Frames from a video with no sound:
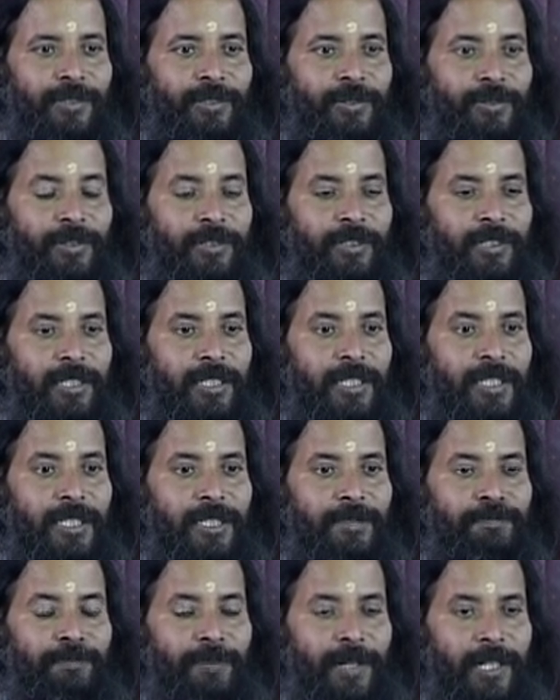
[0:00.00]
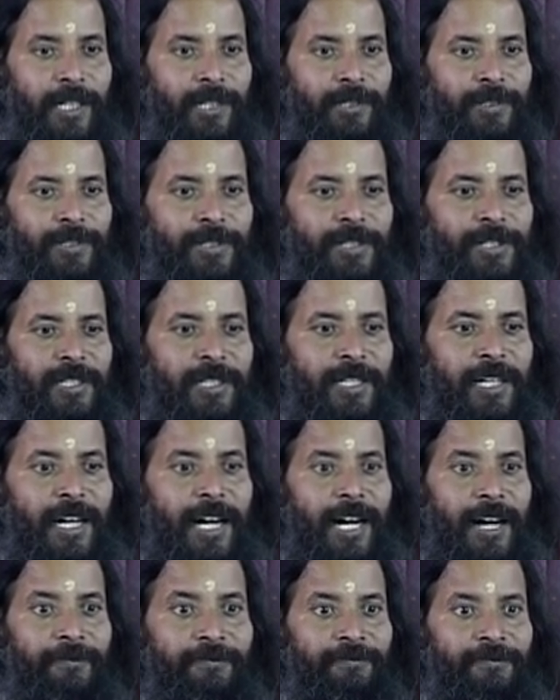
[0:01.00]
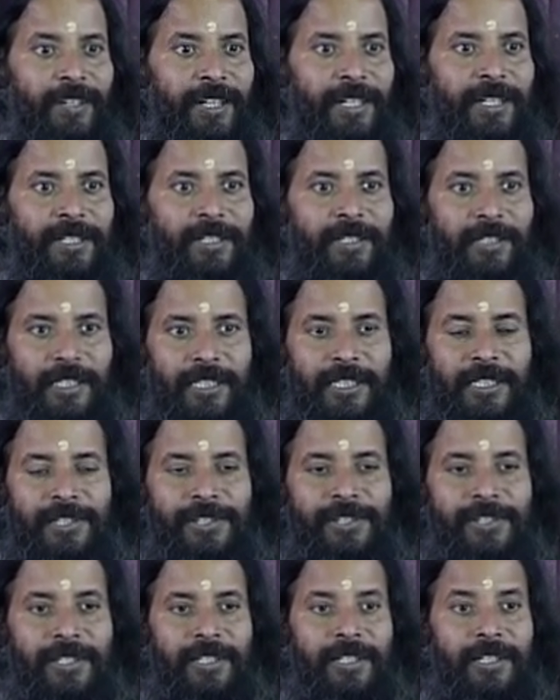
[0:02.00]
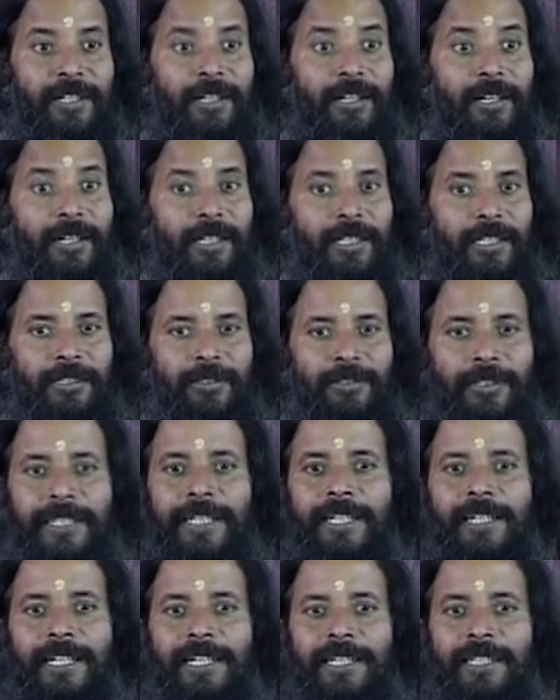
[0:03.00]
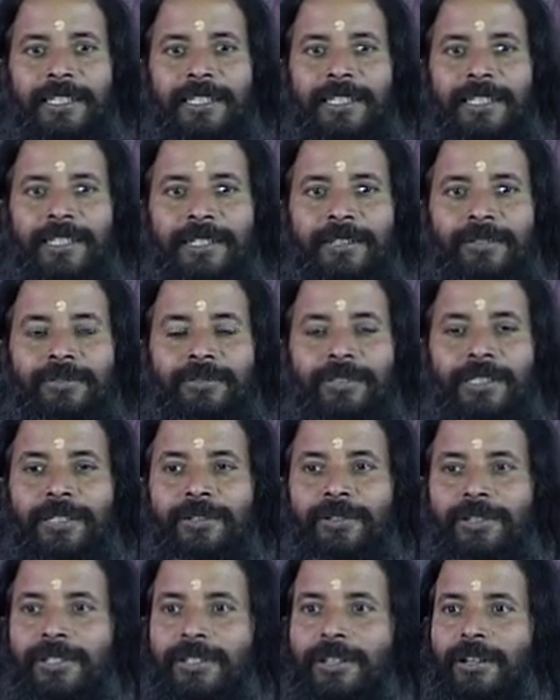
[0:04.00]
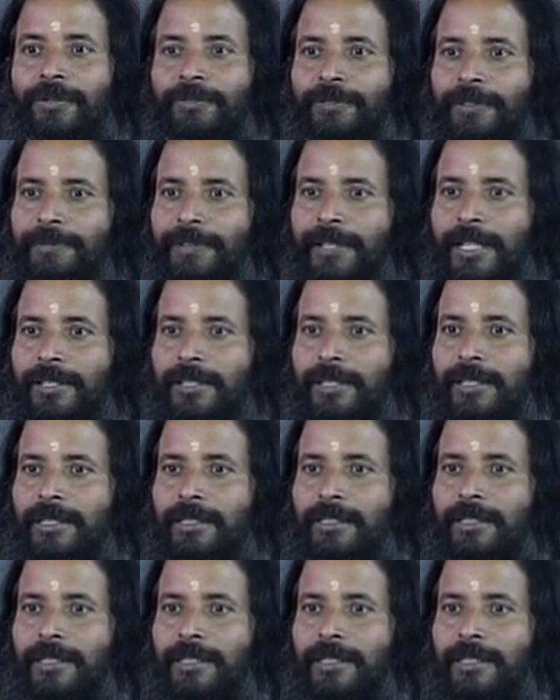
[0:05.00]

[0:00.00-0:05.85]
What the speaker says: Don't pollute, affect others unknowingly with your sorrowful face.